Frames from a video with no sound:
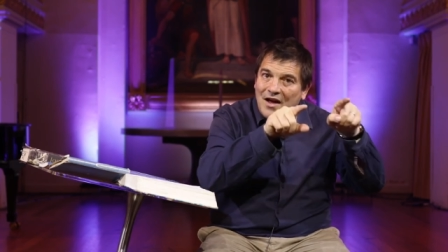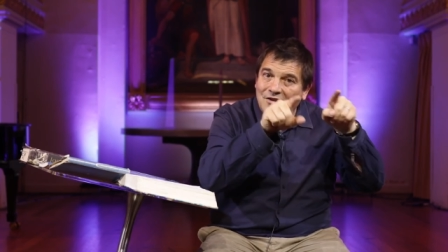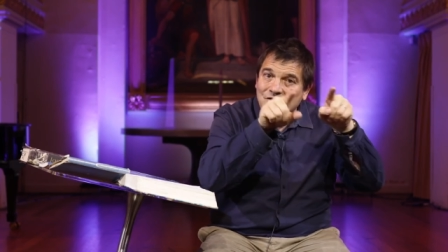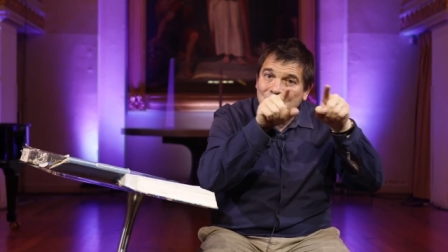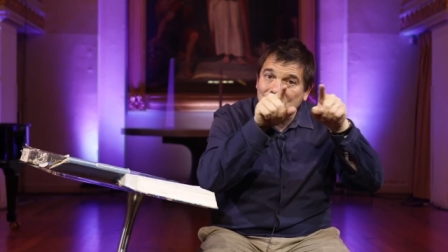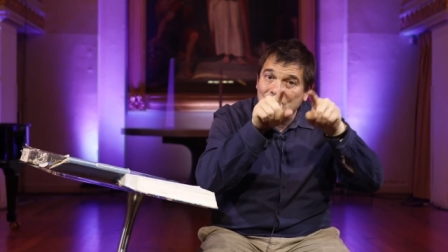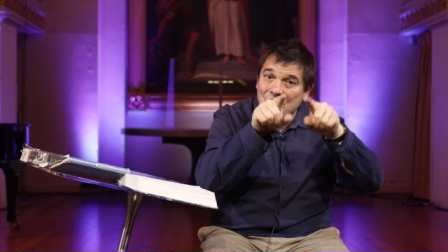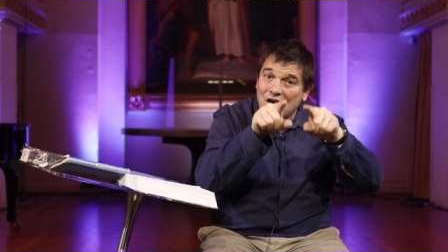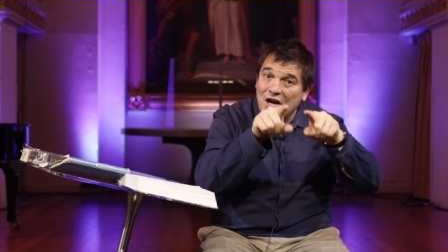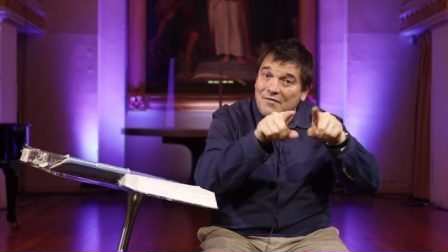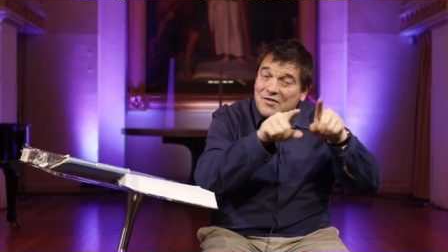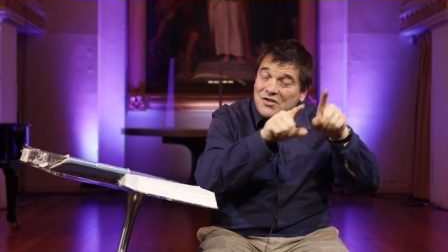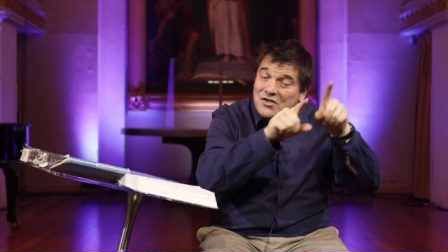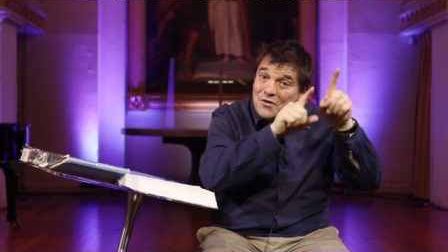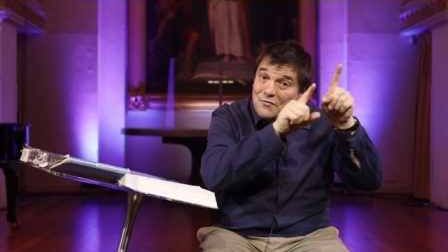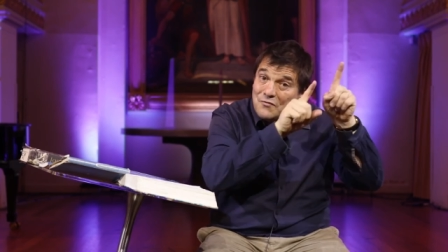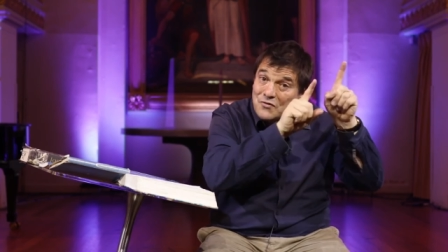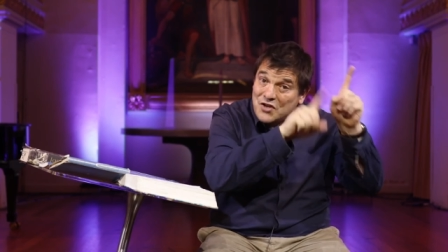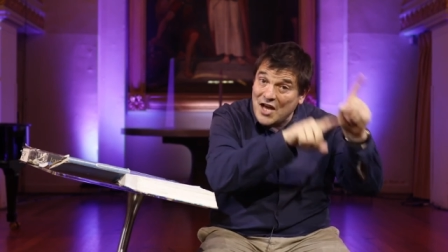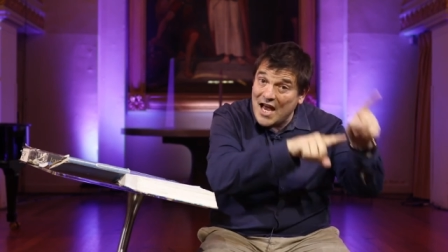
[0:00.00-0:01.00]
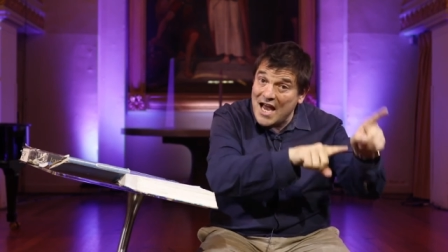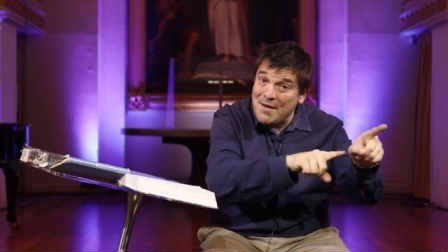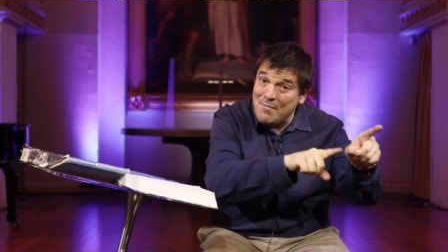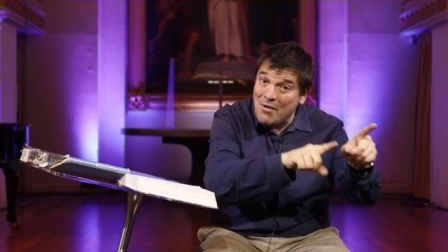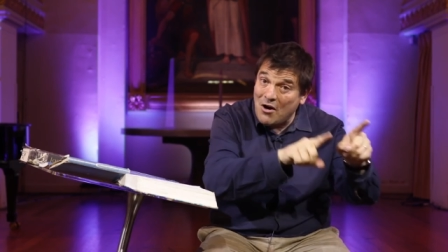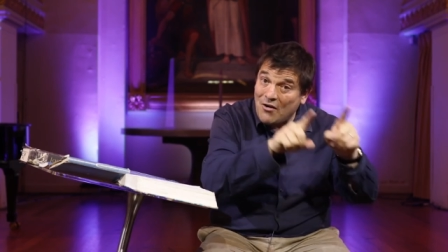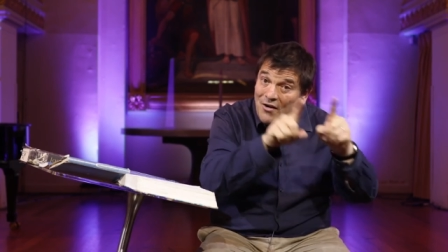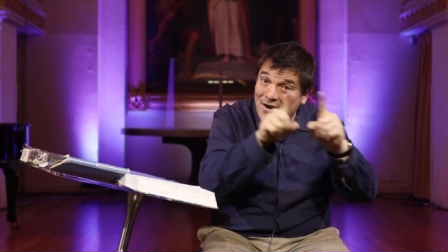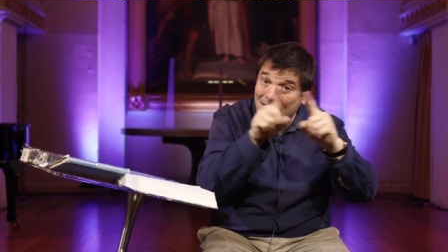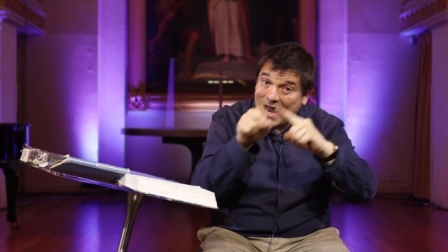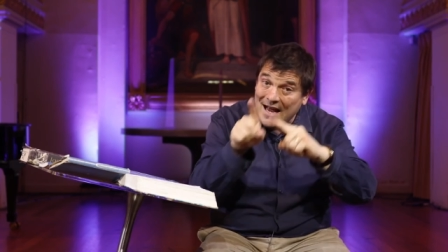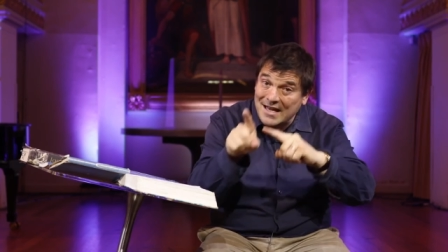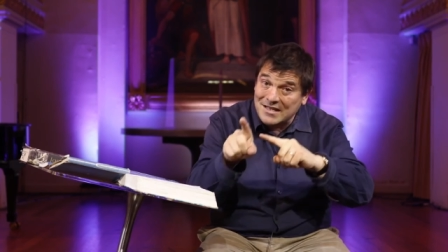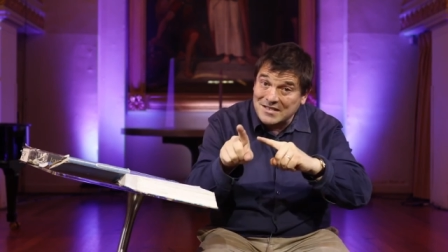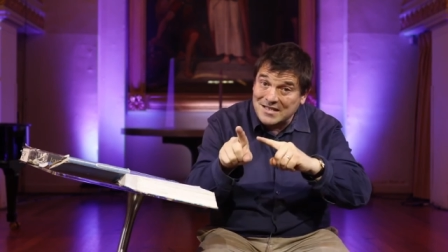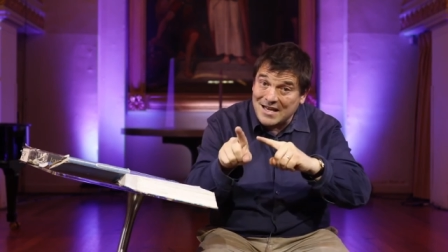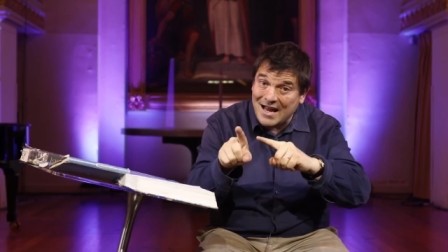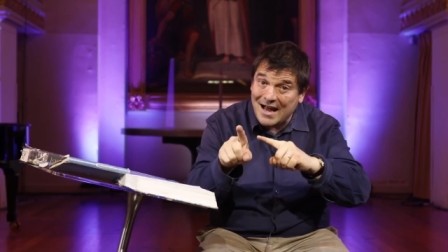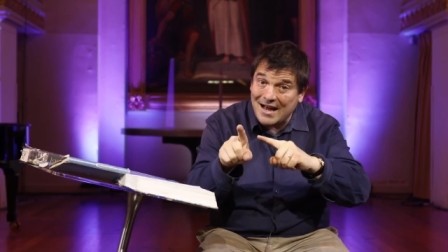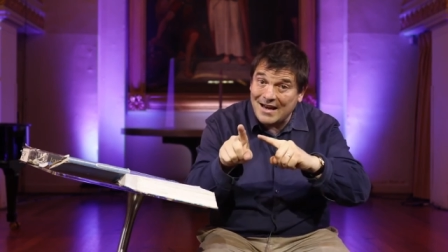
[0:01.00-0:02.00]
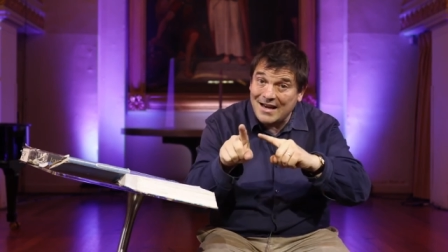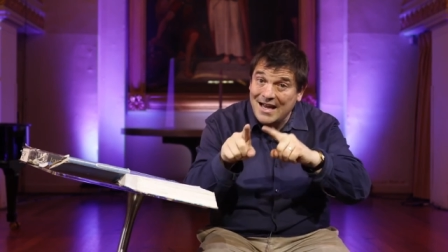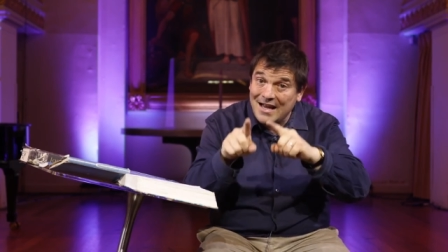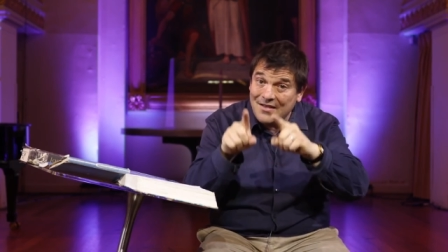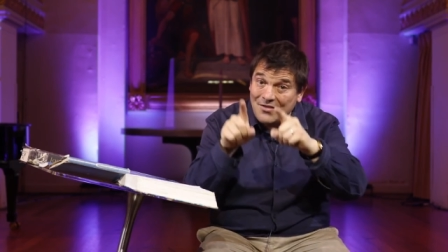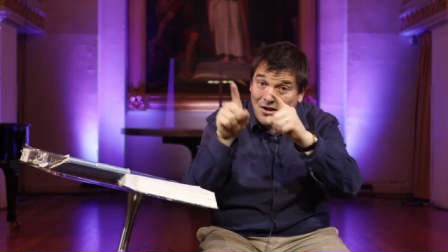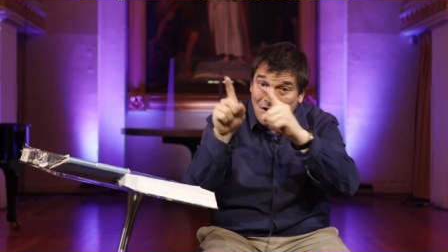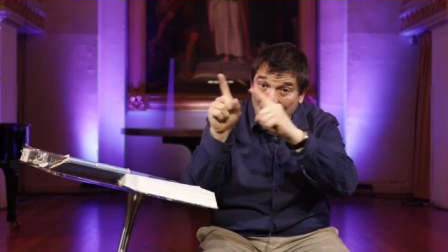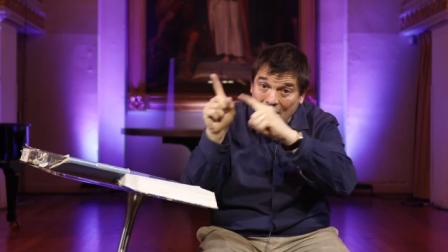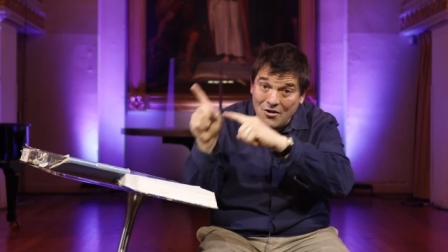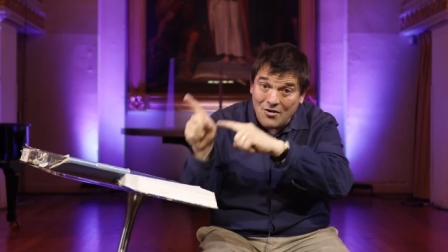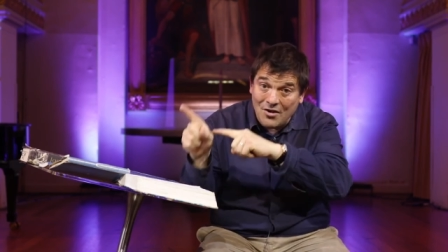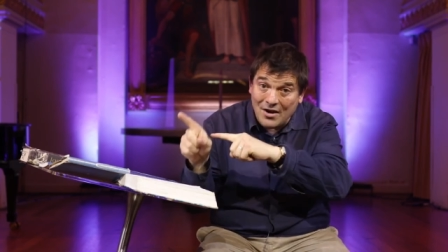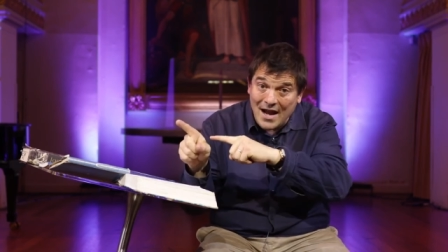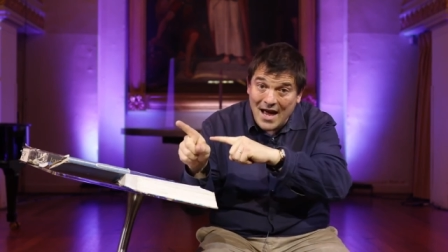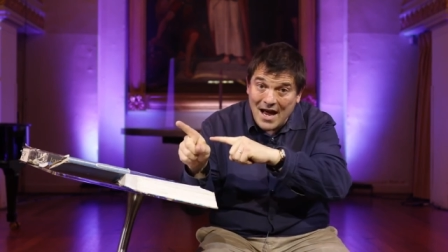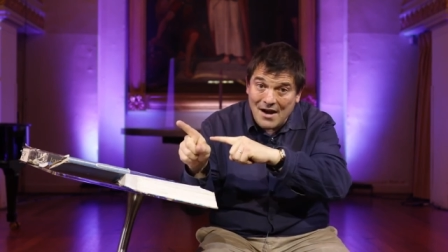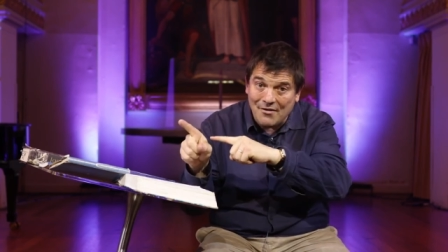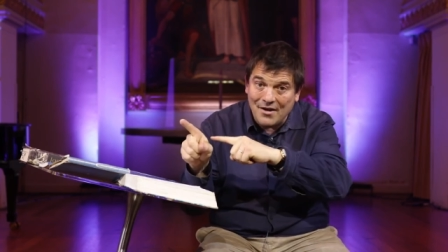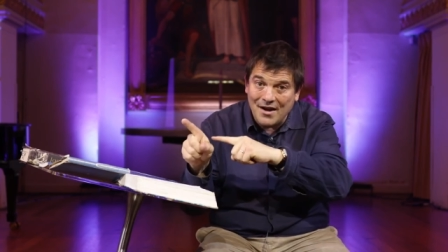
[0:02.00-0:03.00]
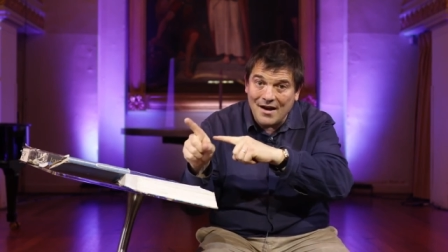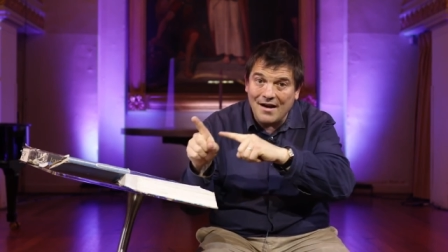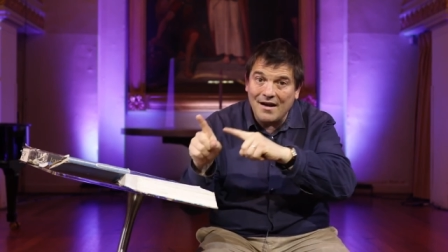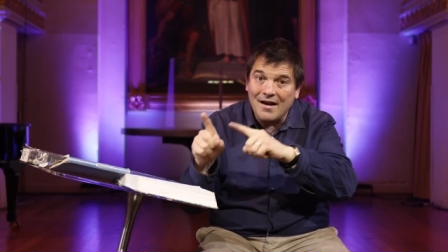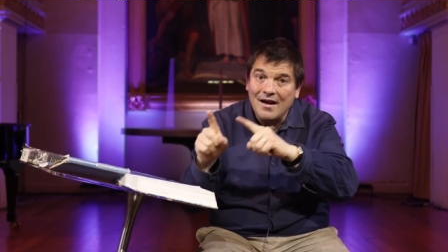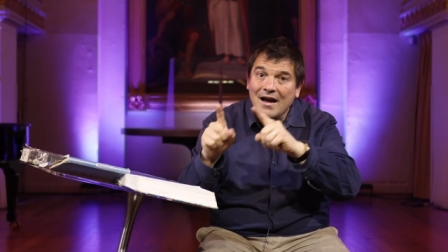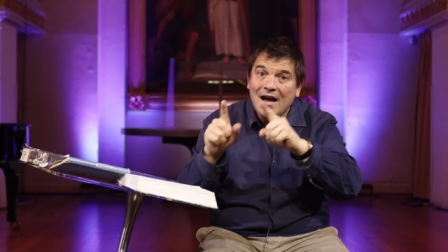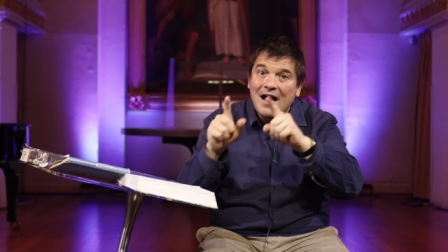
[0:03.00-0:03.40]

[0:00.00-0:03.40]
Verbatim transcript: and service of Tamar and Aslan in the local area